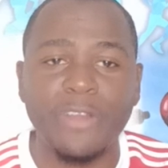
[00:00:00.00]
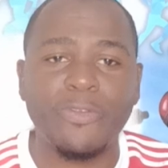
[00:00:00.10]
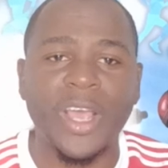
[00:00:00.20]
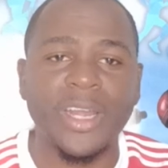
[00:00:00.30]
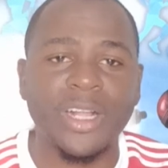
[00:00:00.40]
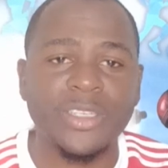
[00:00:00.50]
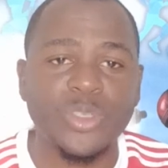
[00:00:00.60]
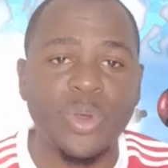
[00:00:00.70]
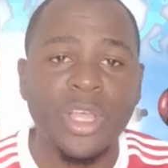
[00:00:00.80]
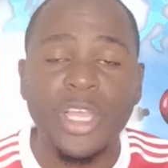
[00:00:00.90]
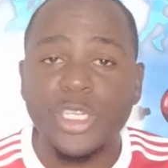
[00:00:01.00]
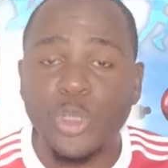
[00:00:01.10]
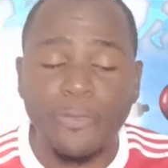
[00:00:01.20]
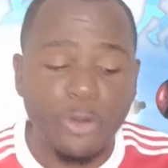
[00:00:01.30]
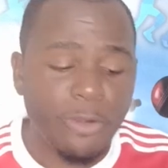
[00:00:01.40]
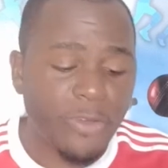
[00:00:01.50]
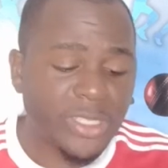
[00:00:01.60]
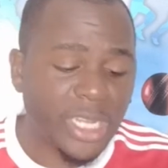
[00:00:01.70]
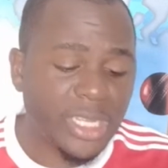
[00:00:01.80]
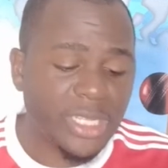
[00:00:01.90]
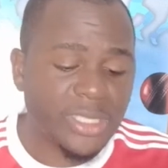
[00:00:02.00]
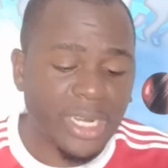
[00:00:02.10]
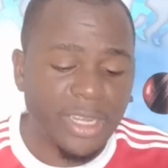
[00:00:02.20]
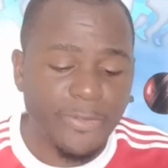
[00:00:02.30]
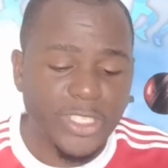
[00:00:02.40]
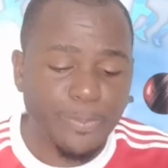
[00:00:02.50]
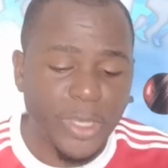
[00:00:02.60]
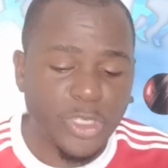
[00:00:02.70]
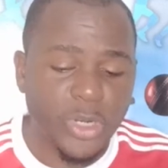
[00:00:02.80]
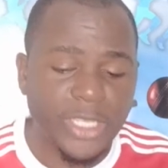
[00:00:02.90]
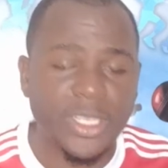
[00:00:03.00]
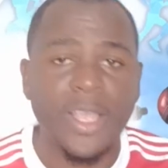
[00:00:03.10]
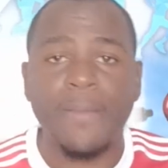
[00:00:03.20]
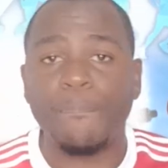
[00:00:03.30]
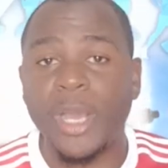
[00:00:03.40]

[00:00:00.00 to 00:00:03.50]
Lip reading: the final. So tough luck for St. Kitts and Nevis Patriots.